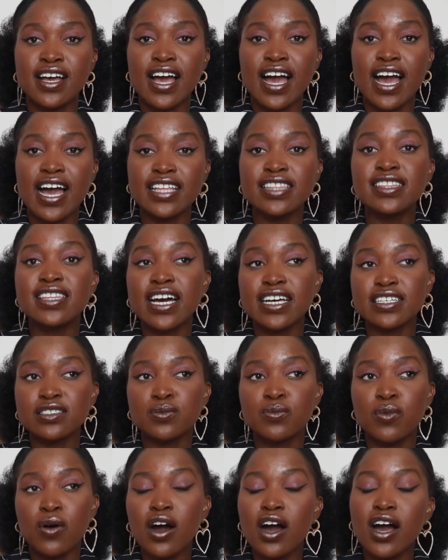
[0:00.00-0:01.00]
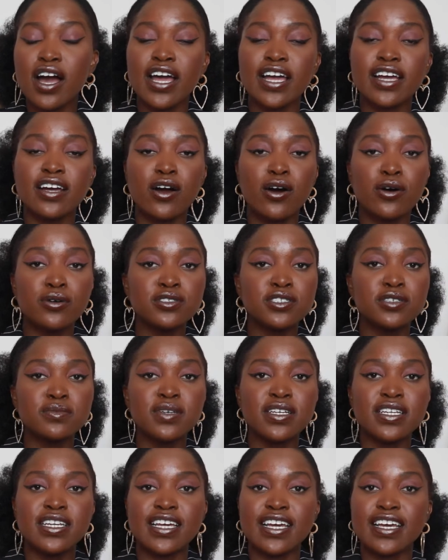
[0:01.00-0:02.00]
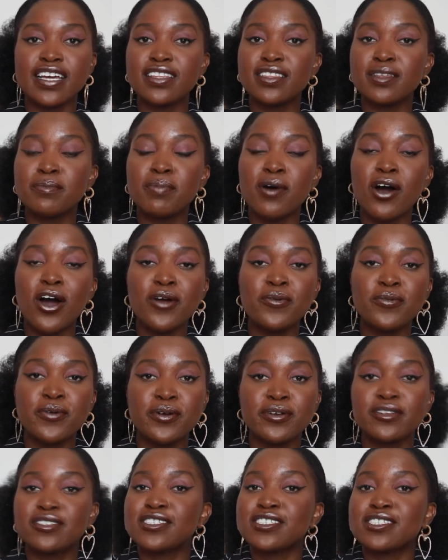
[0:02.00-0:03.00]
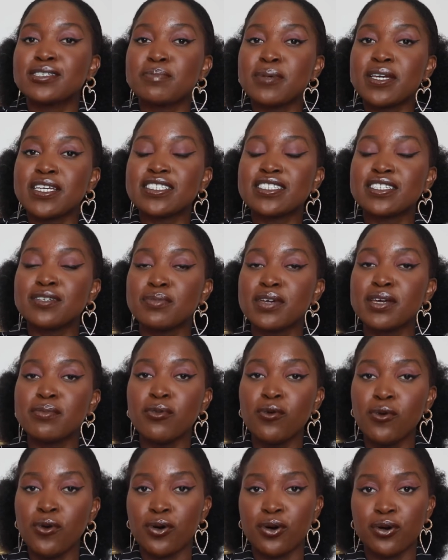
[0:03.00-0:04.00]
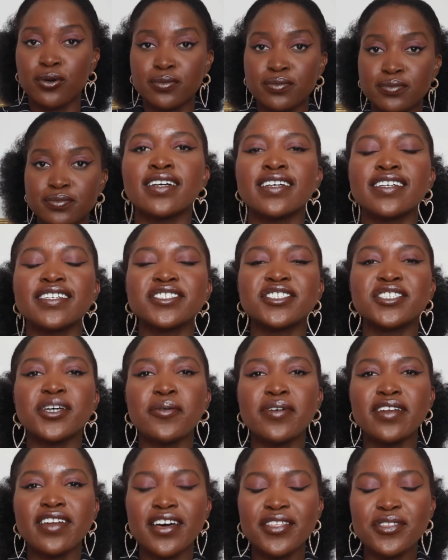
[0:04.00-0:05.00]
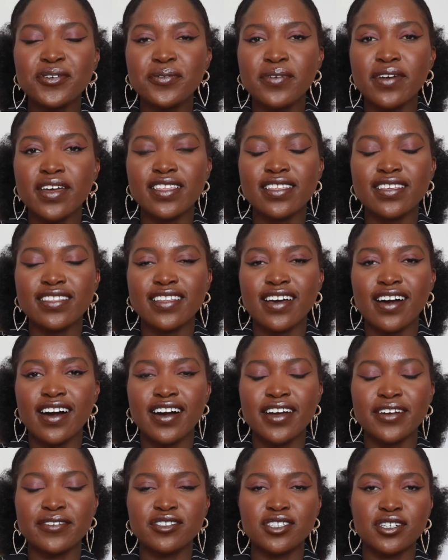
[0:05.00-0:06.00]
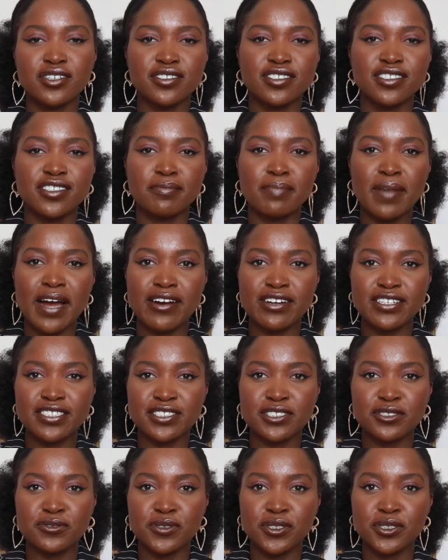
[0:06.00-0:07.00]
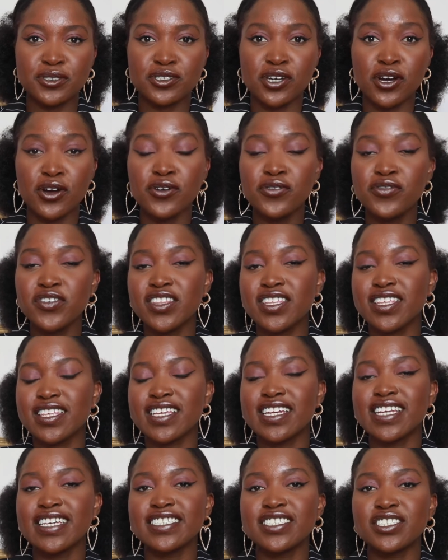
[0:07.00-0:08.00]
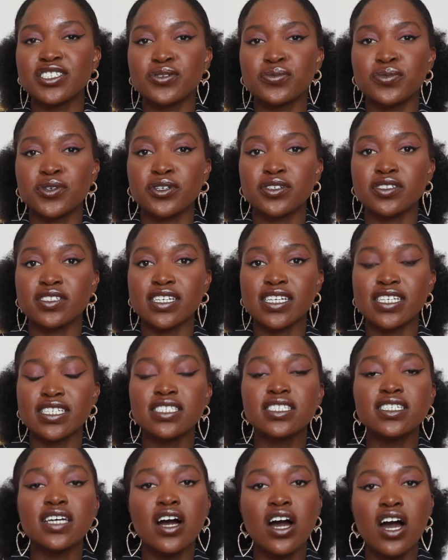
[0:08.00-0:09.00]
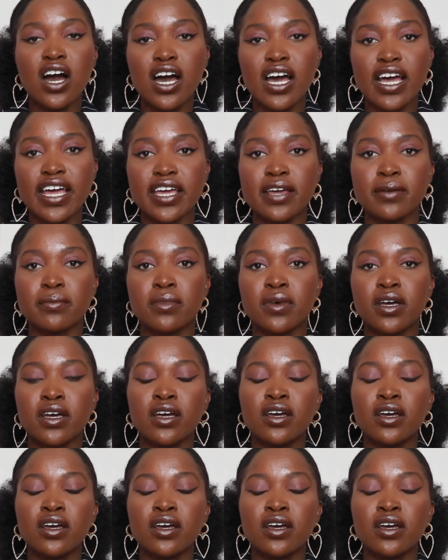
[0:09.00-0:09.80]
And that's why ultimately the bar route just speaks to me more. So another reason that I've chosen the barrister route over the solicitor route is time.